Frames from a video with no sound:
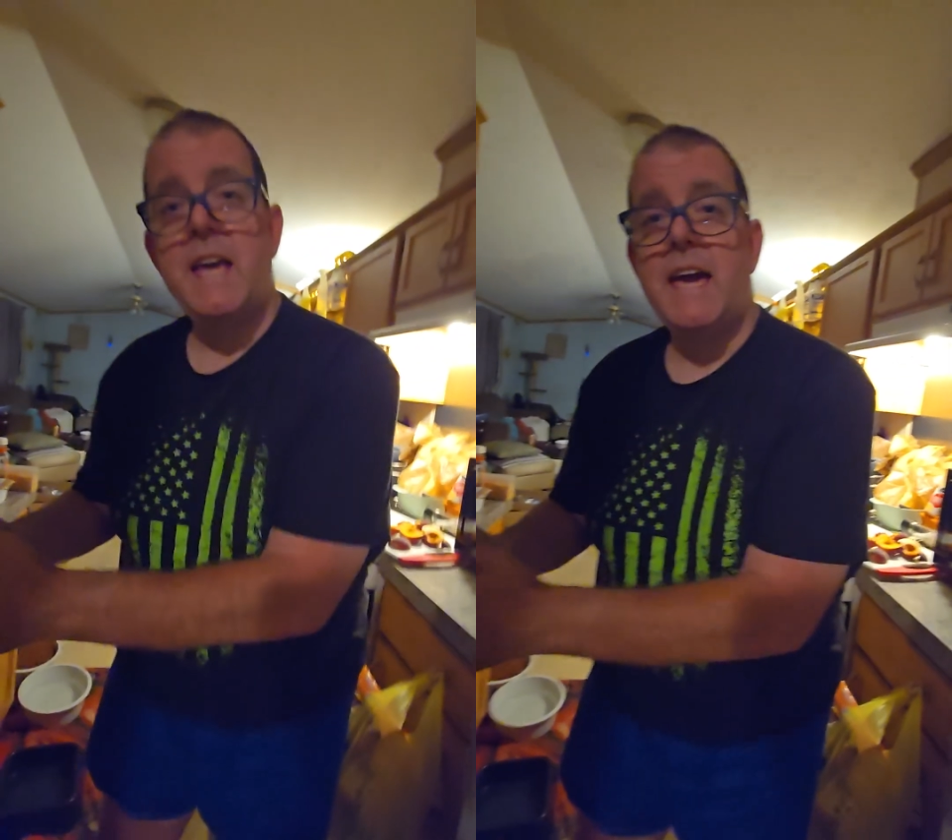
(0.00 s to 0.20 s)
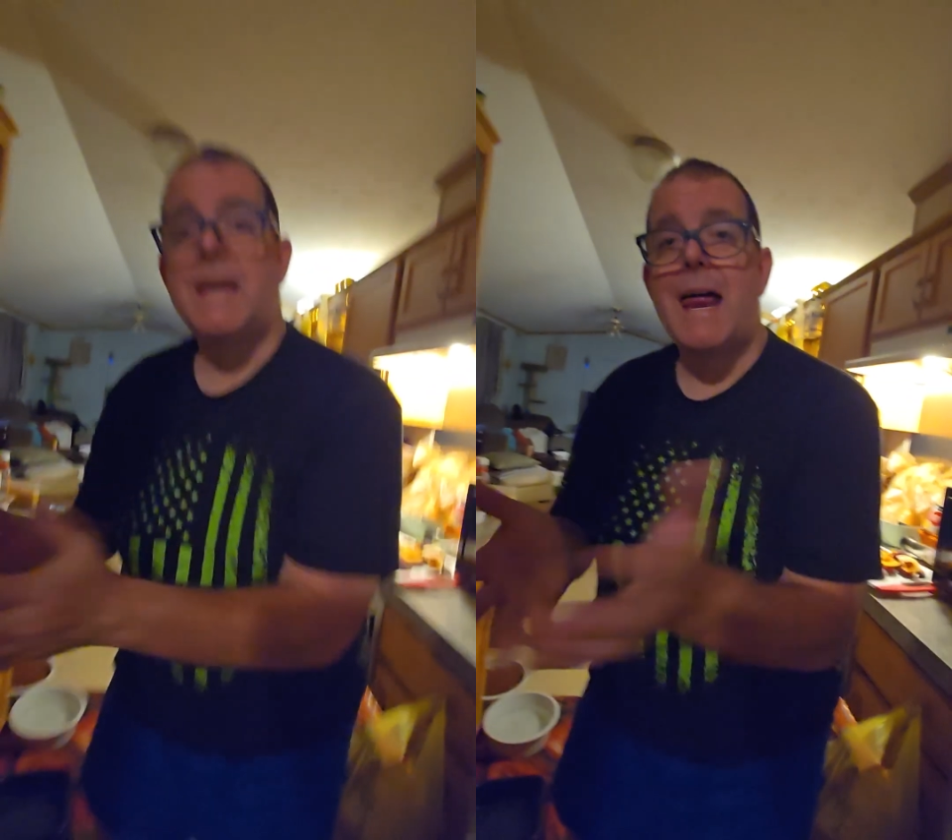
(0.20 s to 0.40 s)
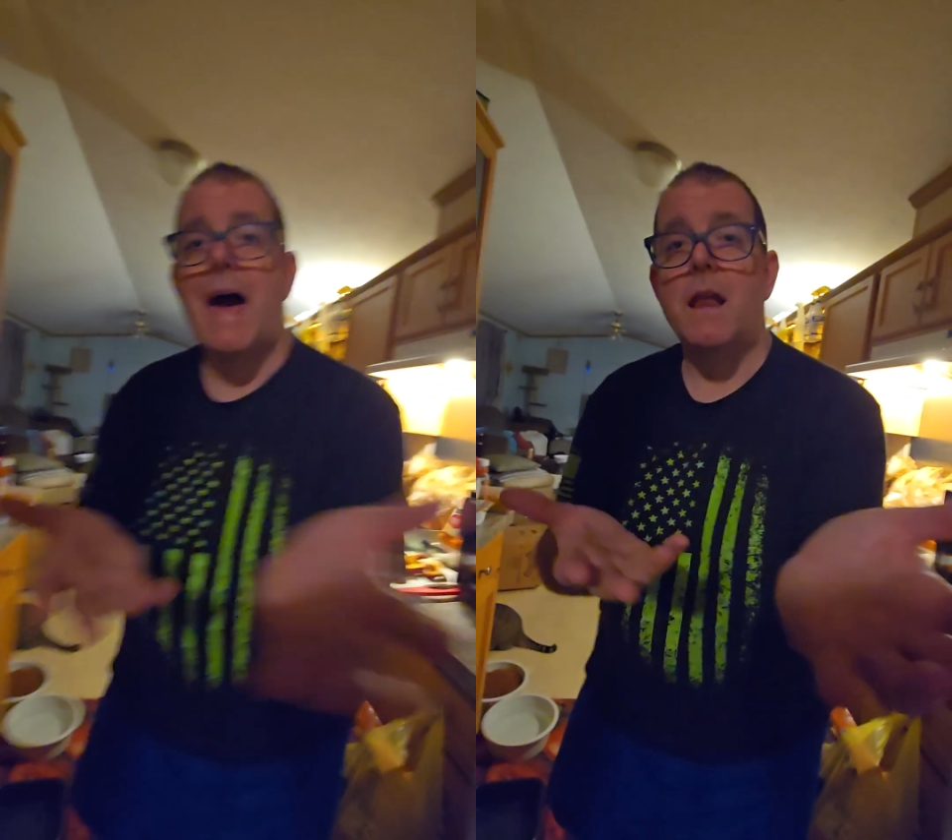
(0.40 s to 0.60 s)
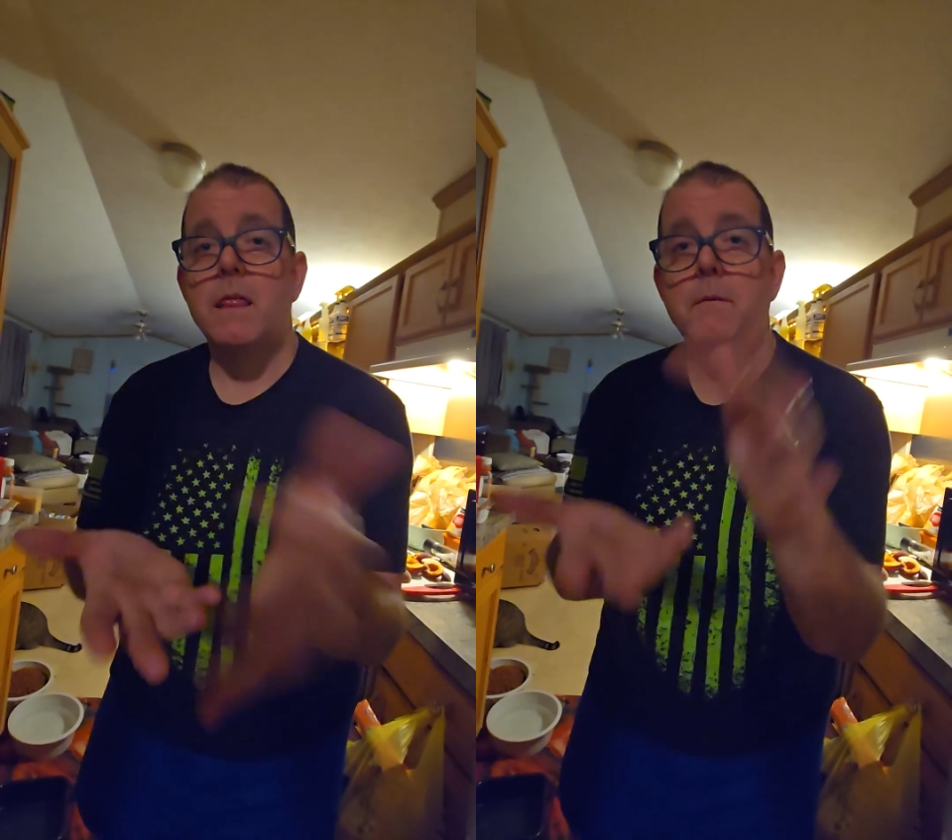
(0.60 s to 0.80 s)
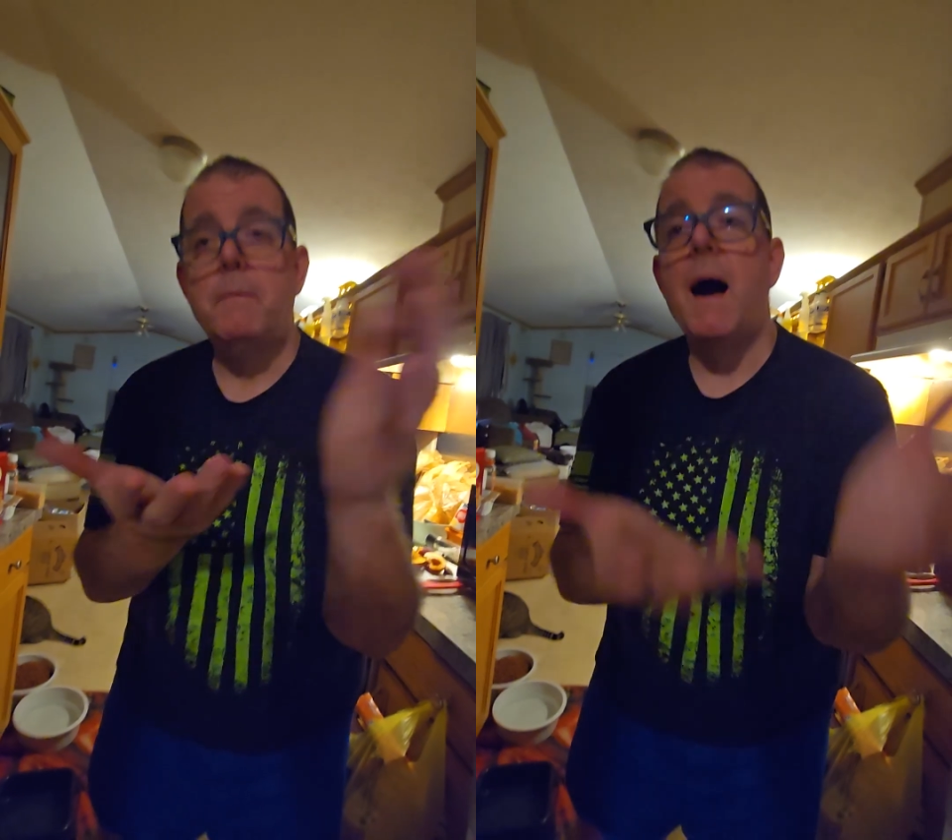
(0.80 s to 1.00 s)
take it
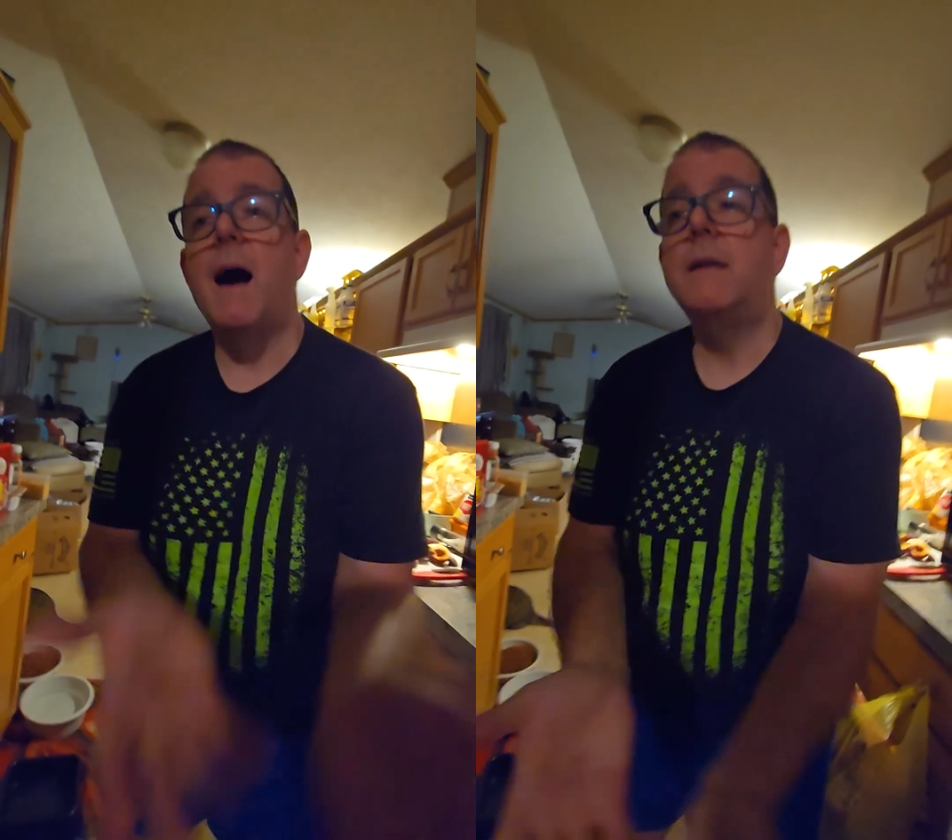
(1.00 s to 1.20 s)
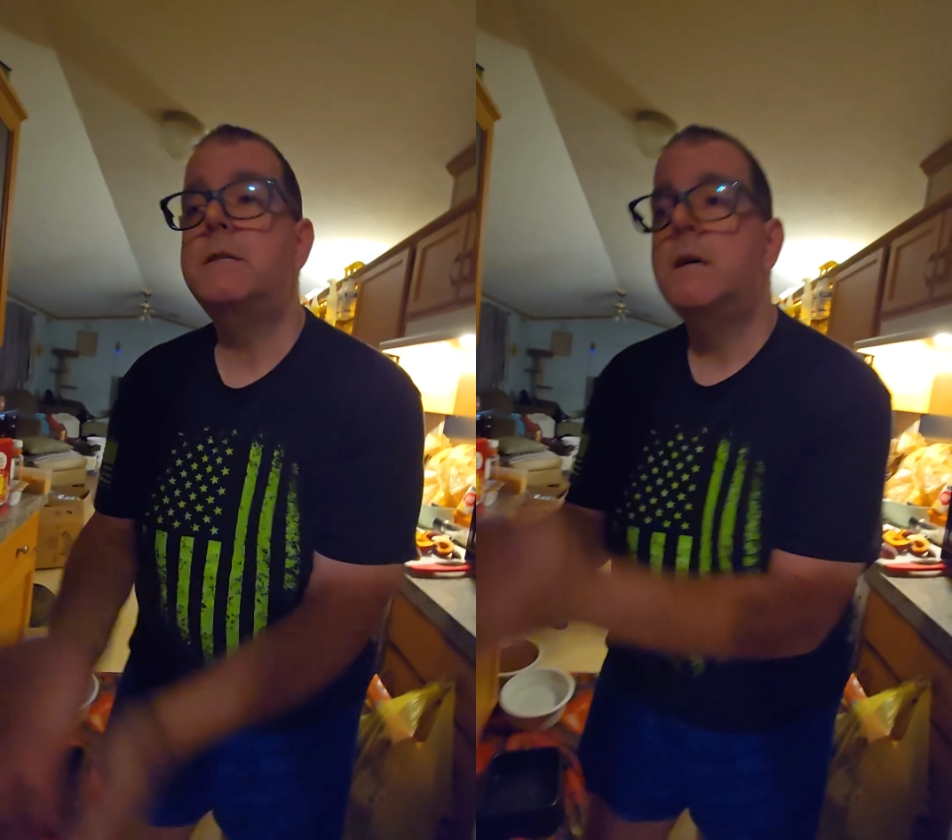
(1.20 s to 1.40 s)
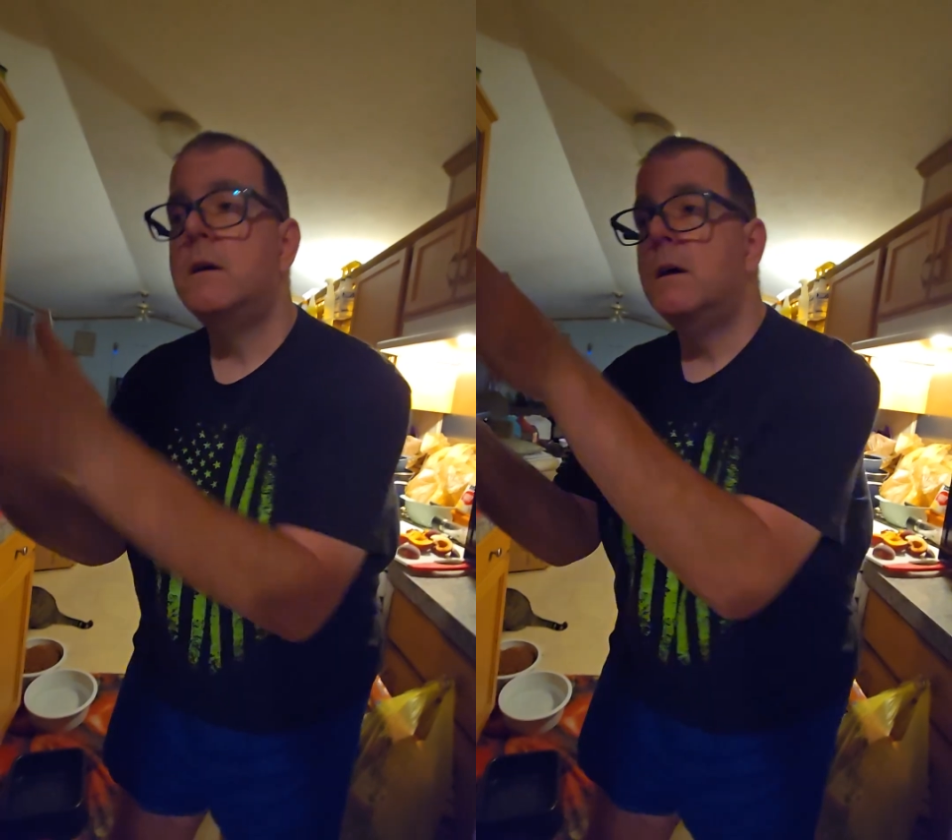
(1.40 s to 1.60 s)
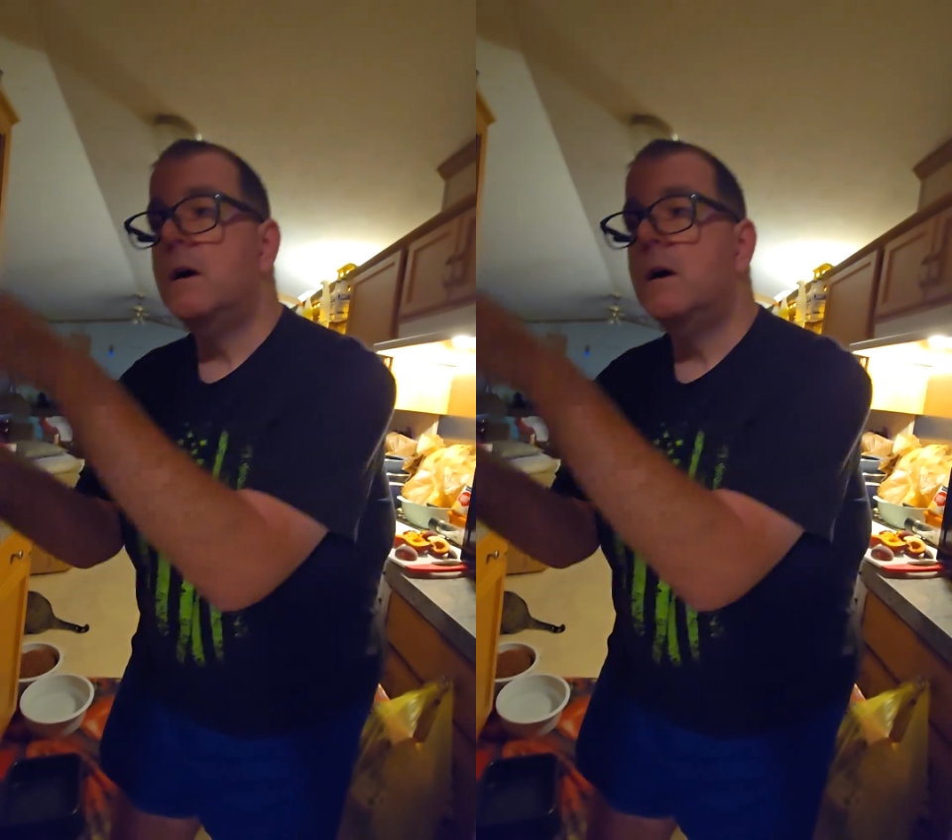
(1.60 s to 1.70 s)
out of the pot